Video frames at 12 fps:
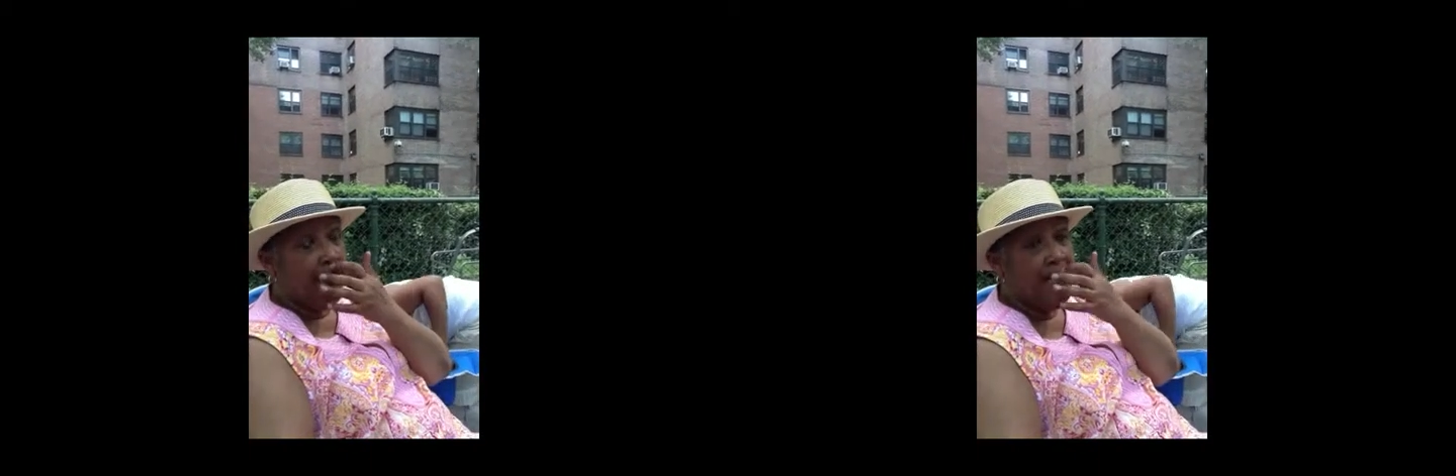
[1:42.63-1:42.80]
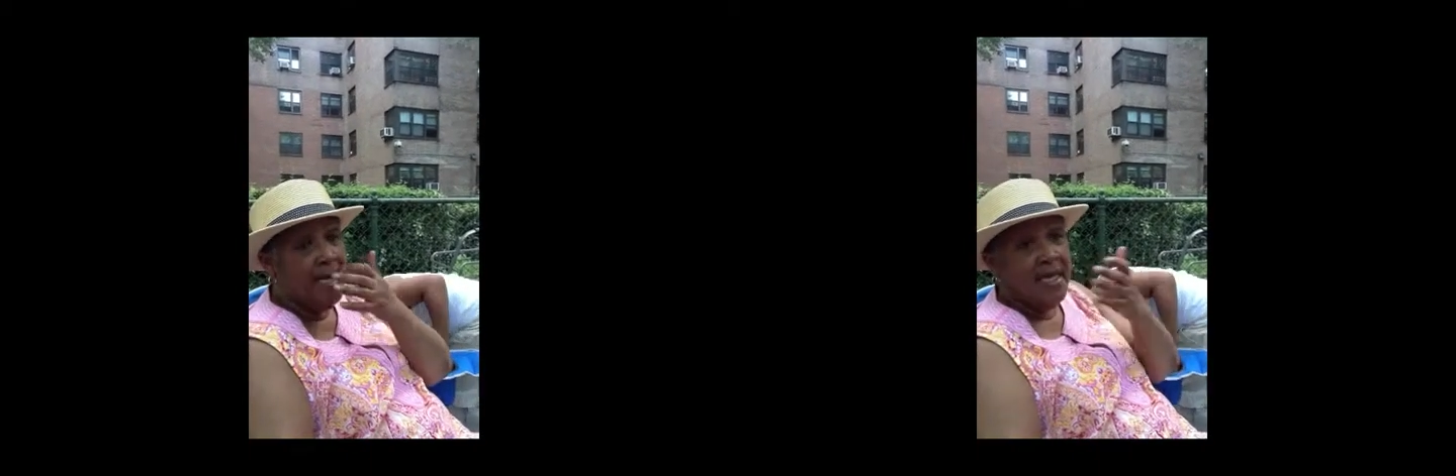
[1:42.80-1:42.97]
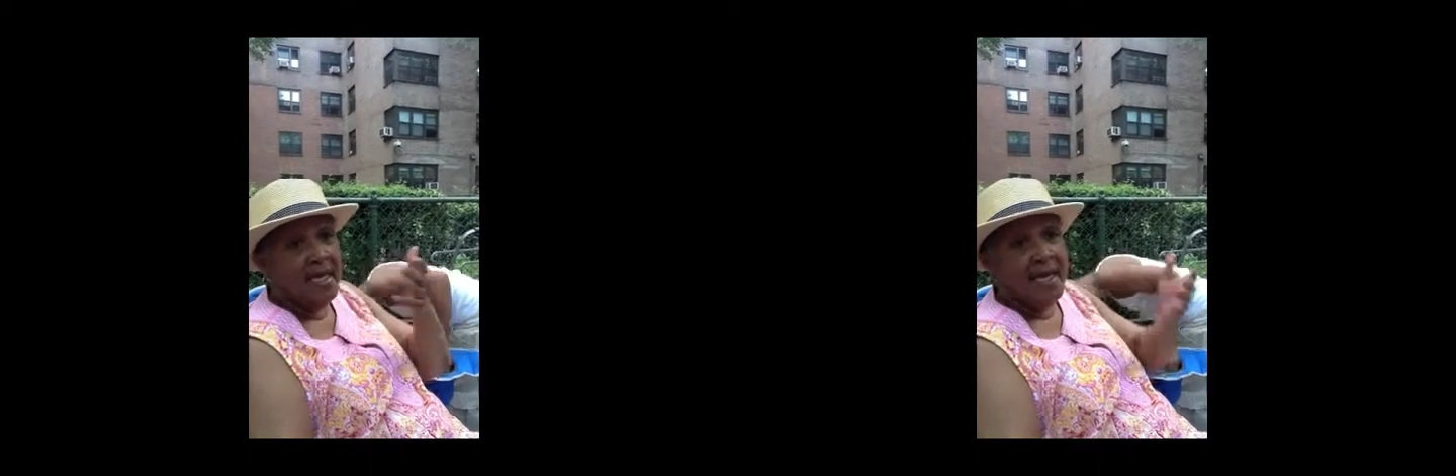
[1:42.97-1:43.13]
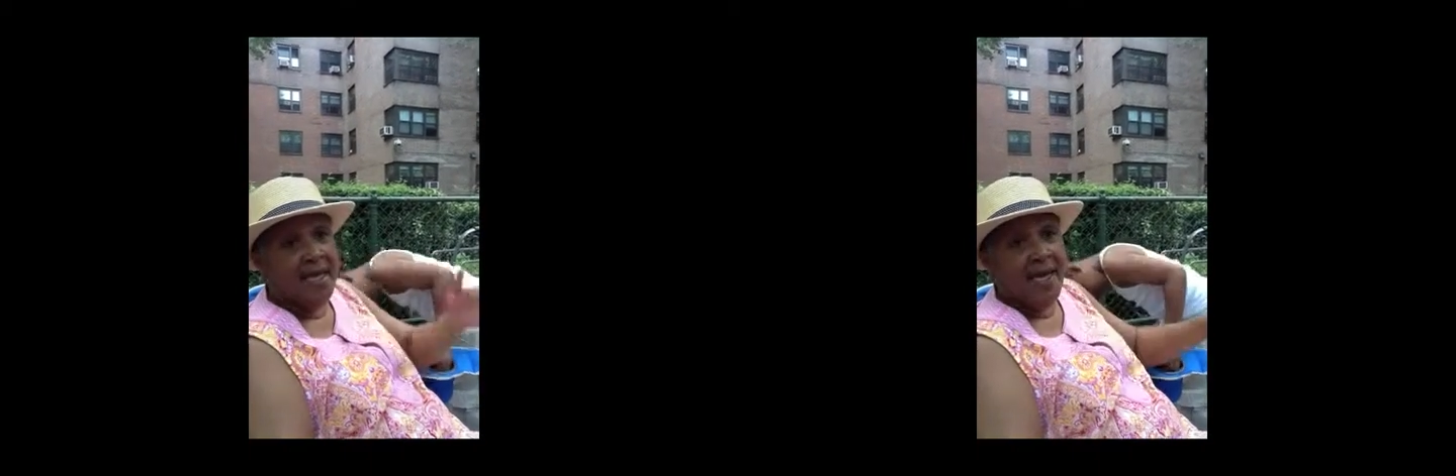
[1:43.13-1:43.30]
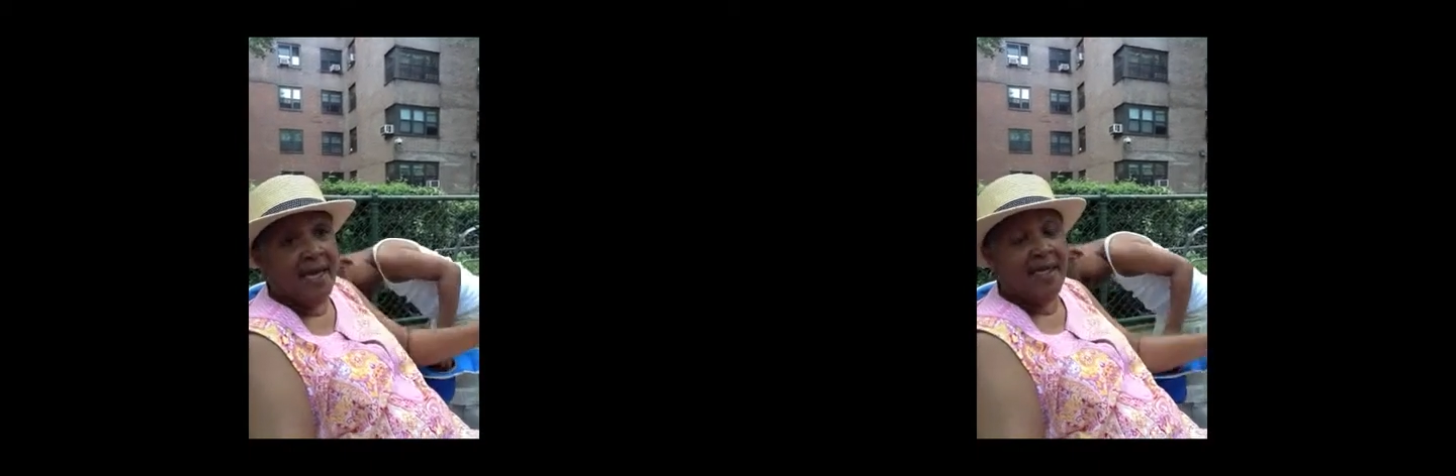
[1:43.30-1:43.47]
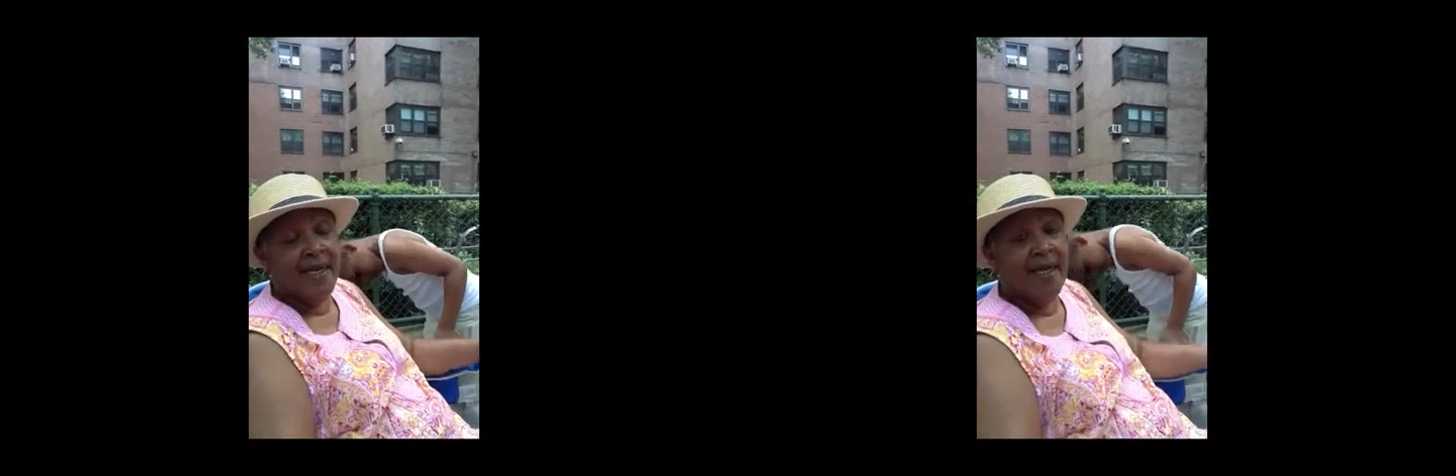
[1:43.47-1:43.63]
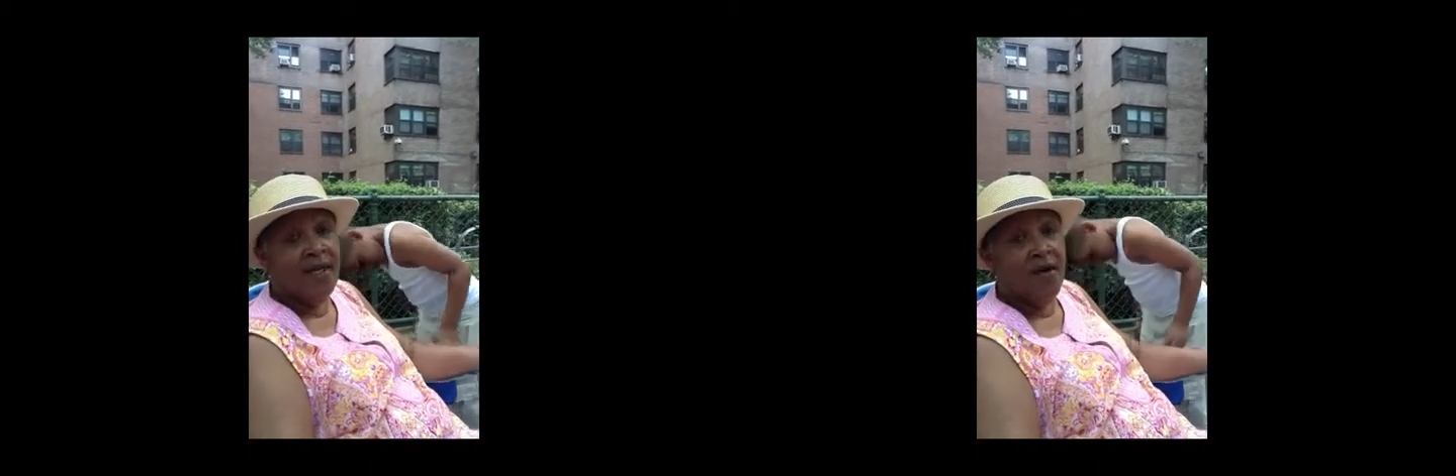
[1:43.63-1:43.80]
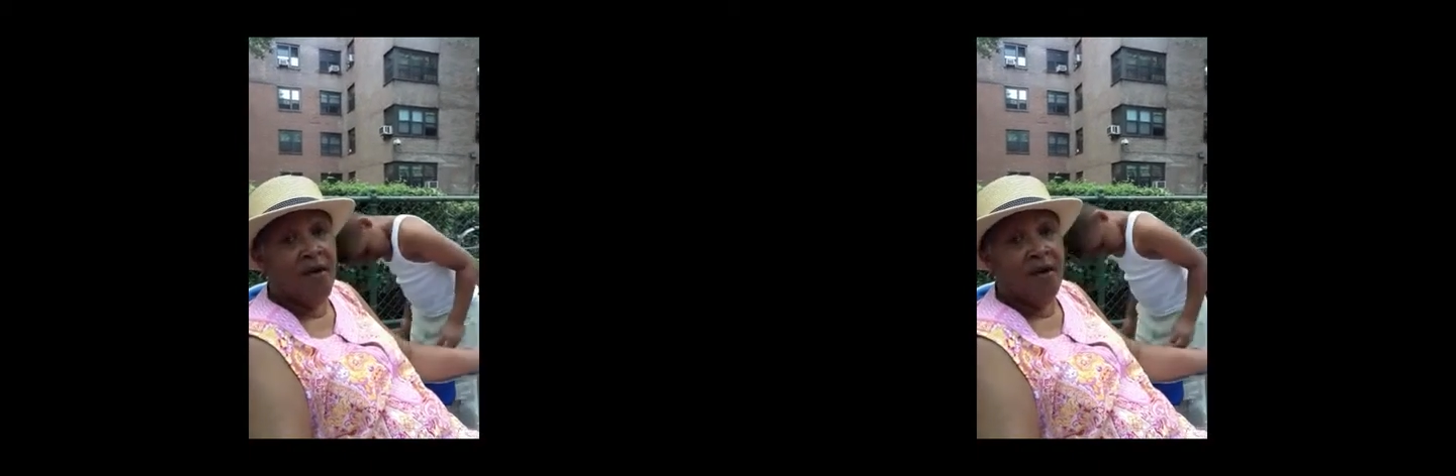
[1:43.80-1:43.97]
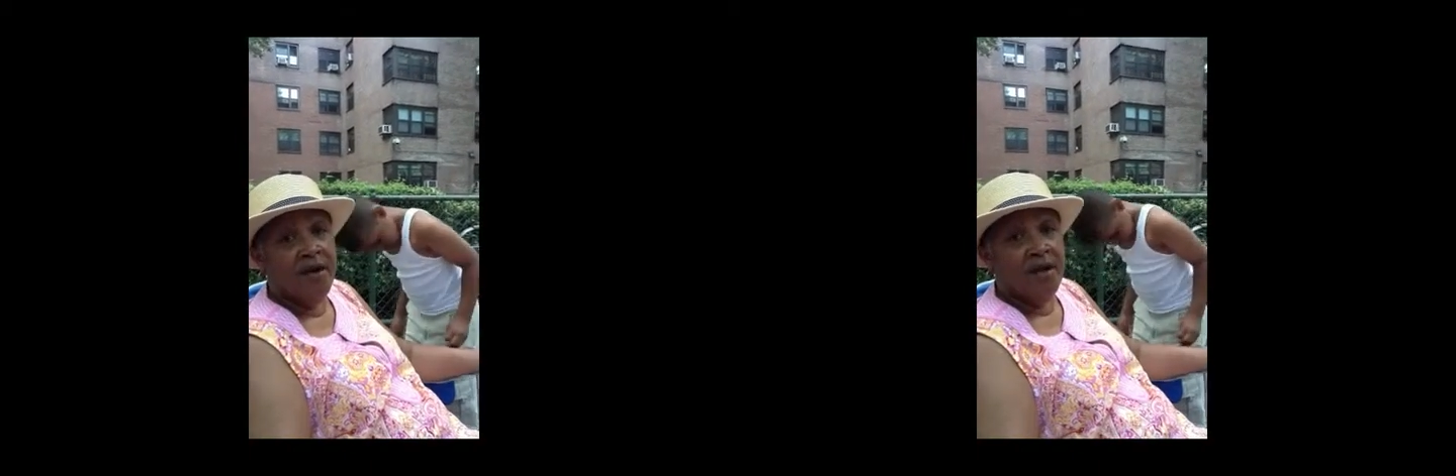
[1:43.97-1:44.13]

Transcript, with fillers: He's in kindergarten.